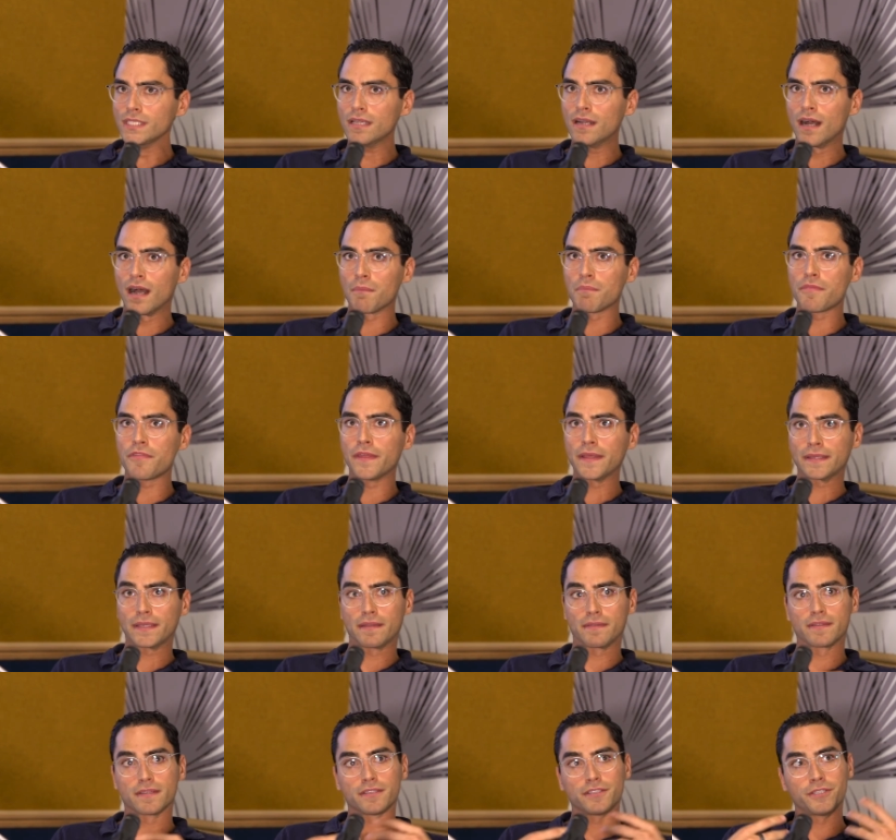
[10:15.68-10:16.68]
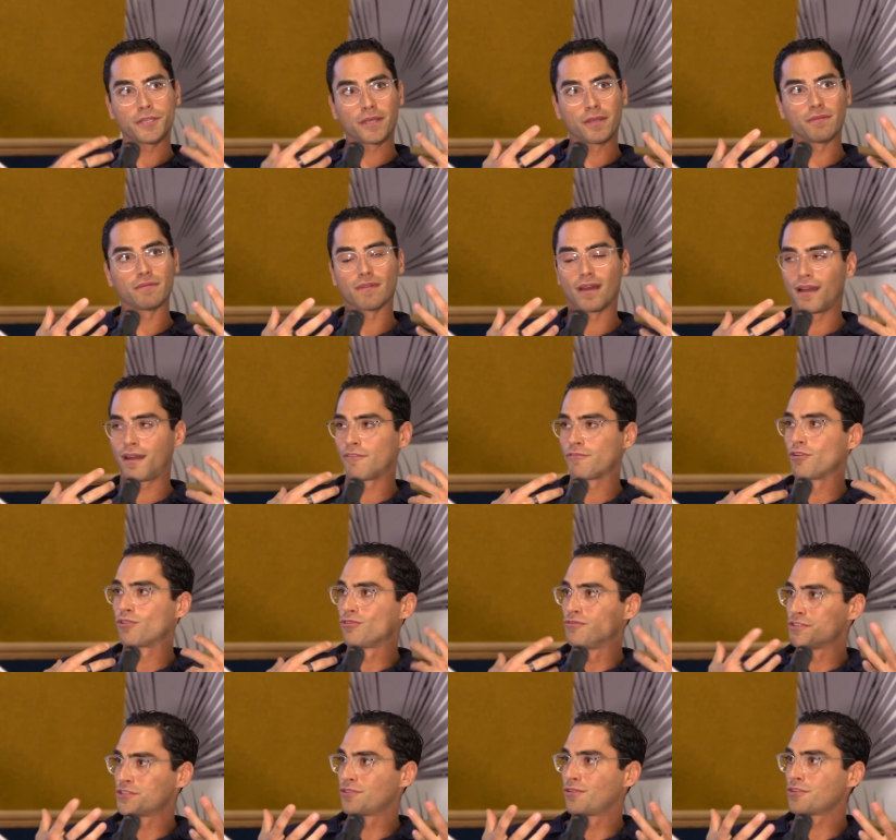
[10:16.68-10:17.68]
um, thinking that, you know, I've got
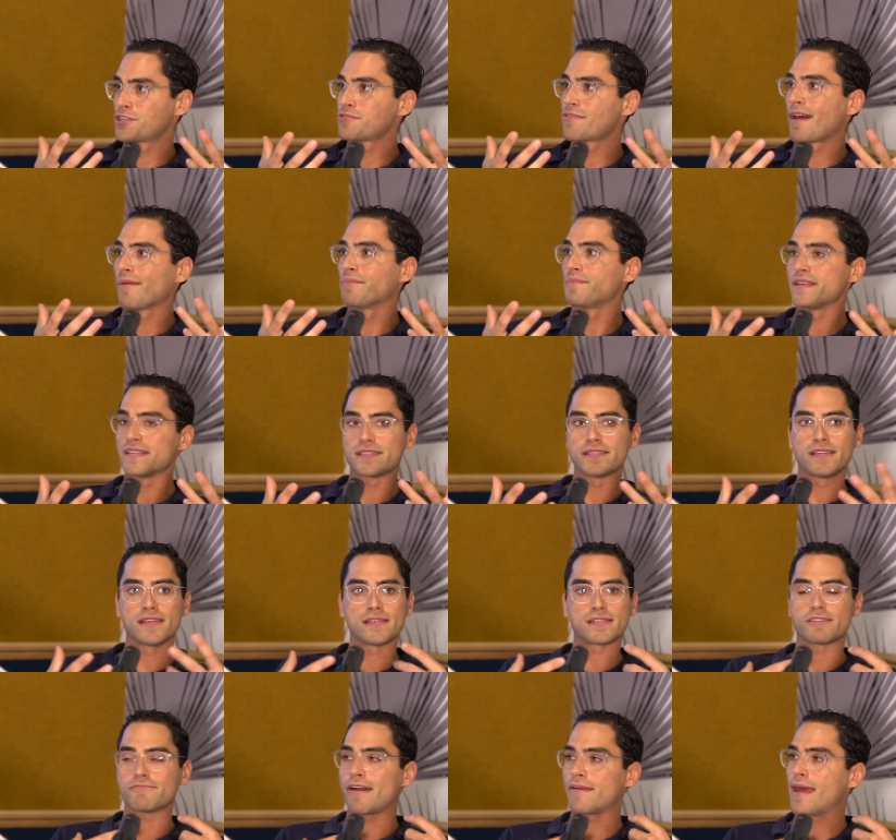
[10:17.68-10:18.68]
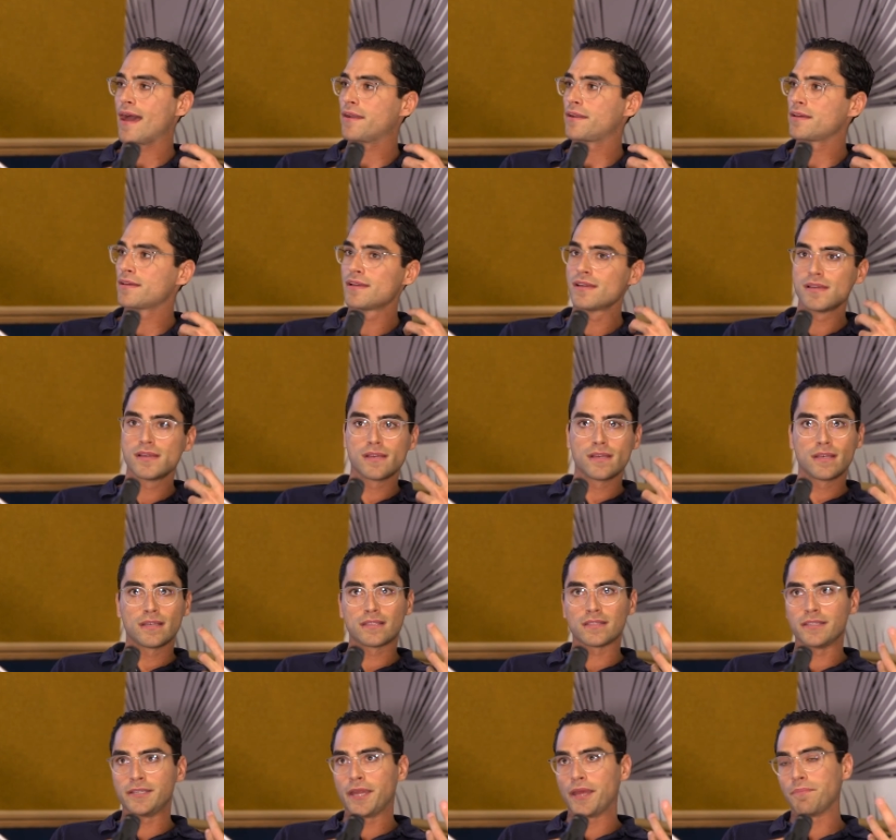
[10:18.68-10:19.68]
all this knowledge around business, around how to,
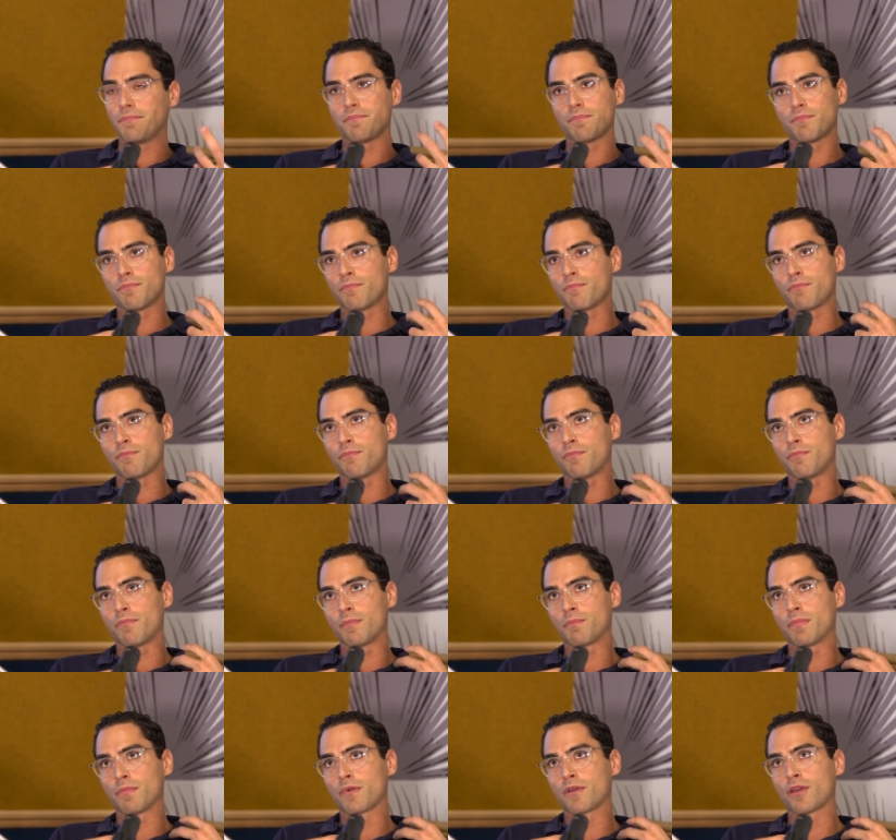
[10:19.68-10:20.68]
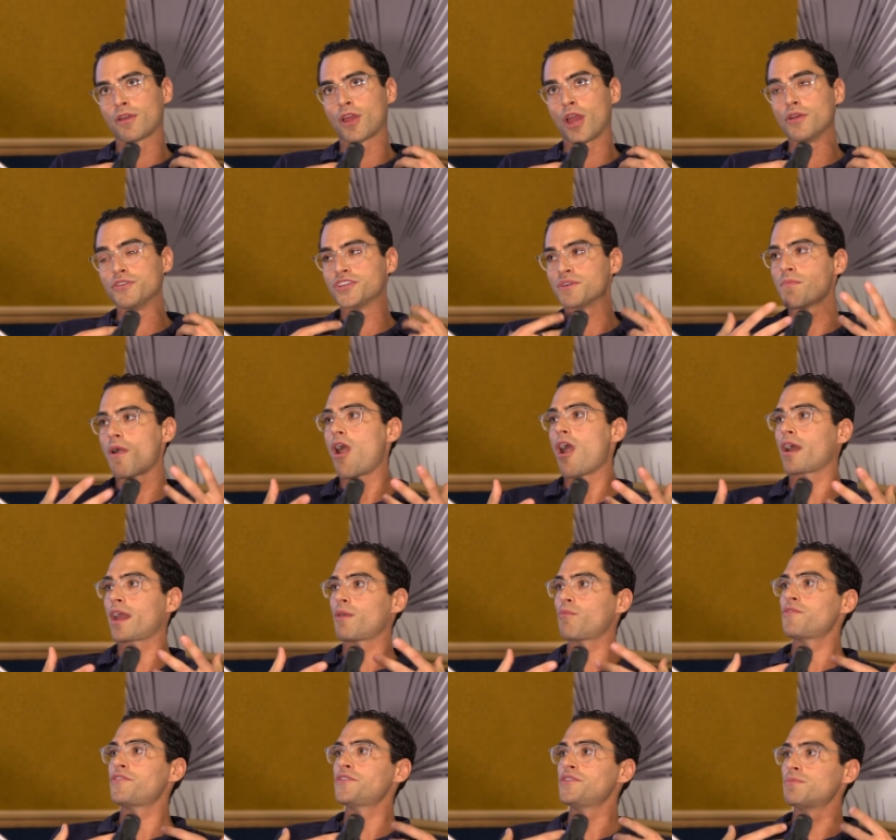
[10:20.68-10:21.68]
you know, go to
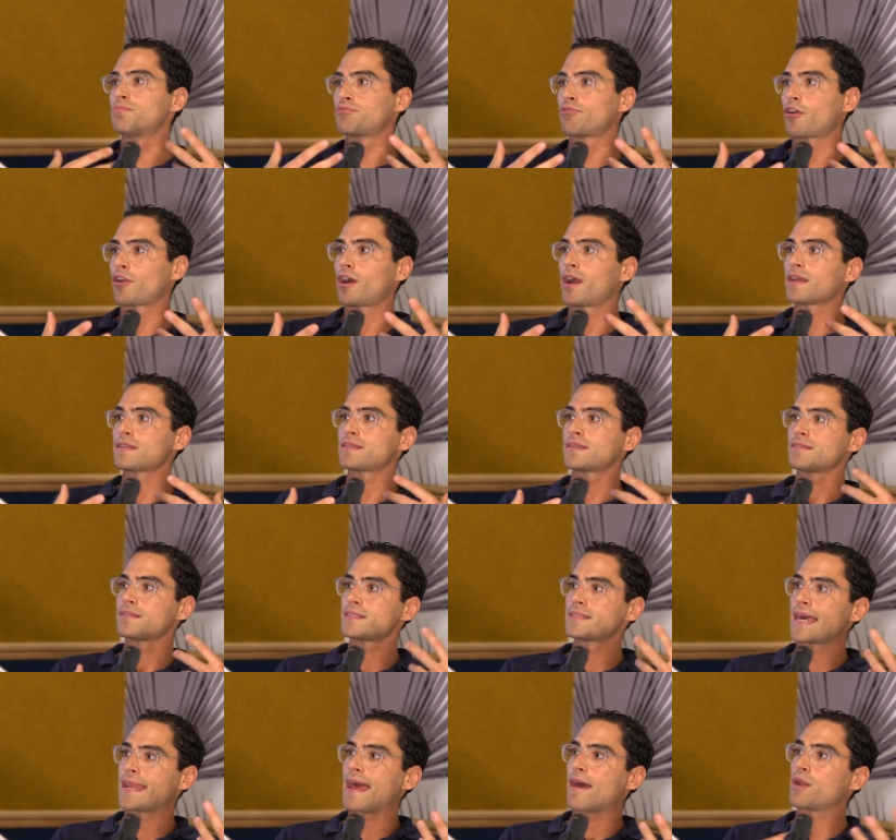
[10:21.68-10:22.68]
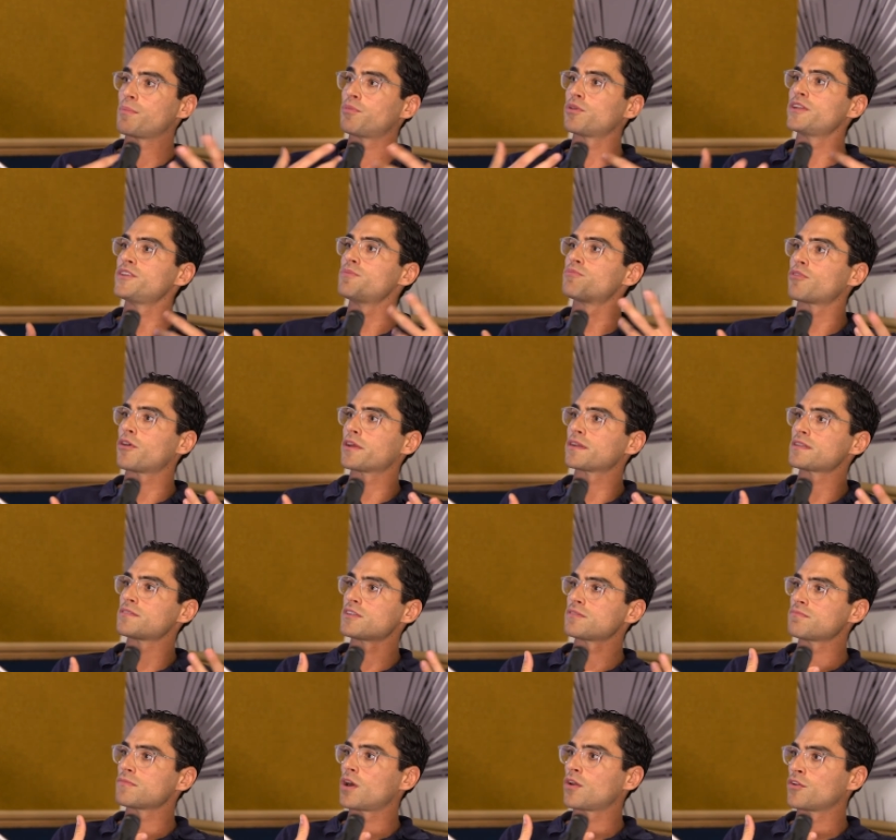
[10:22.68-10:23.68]
market with a new product, understand how to put a new product
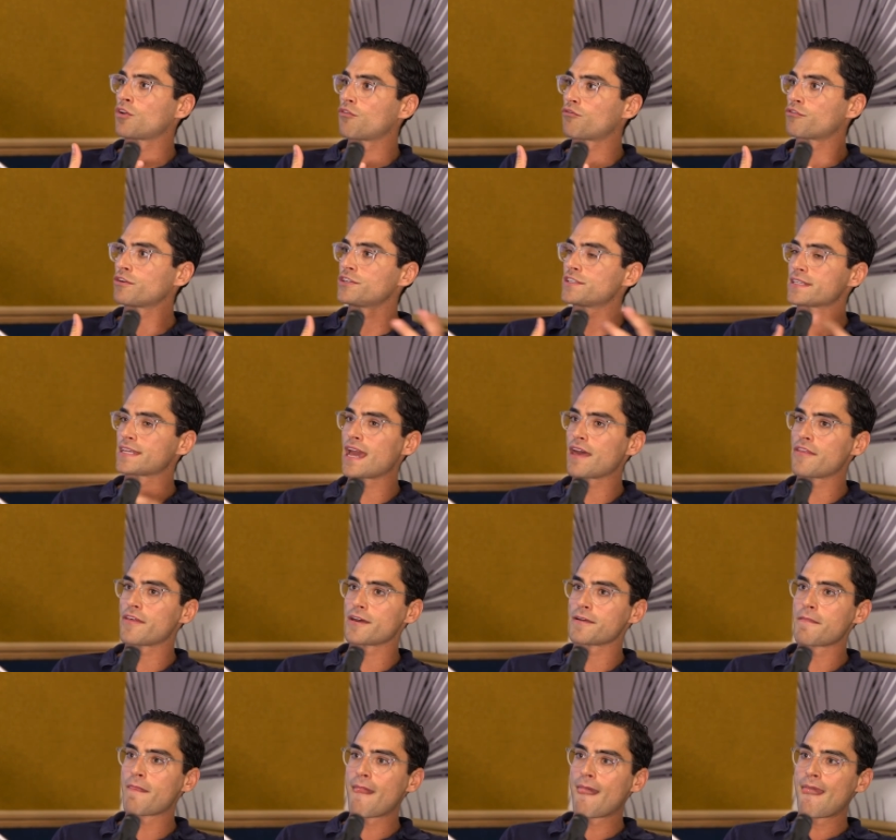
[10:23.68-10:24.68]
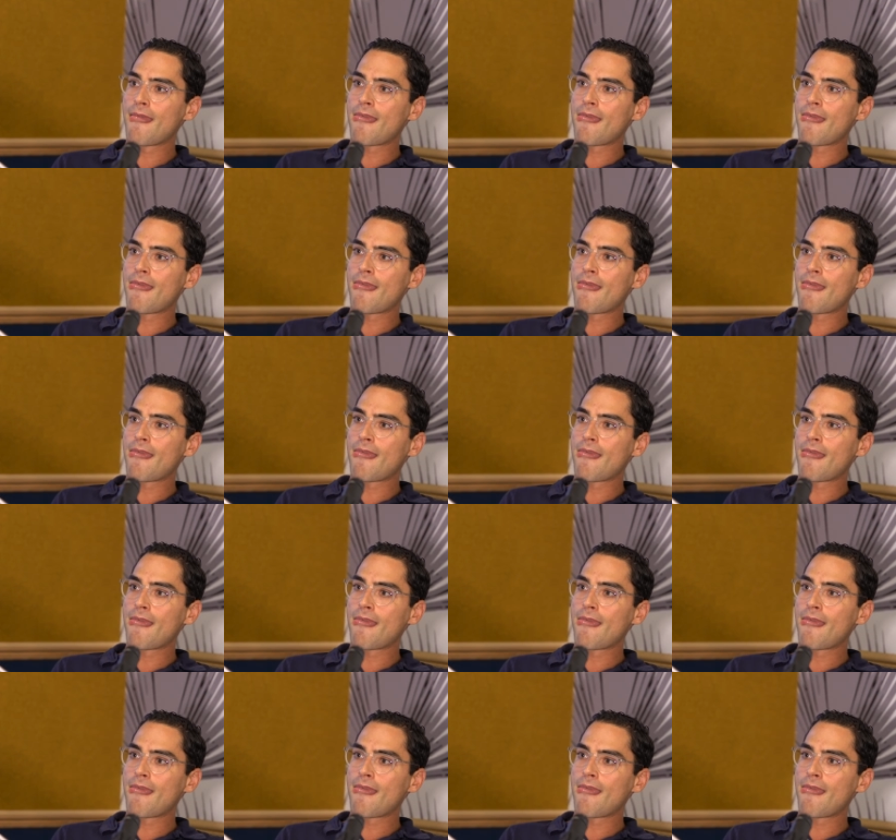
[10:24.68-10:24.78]
and an offering together.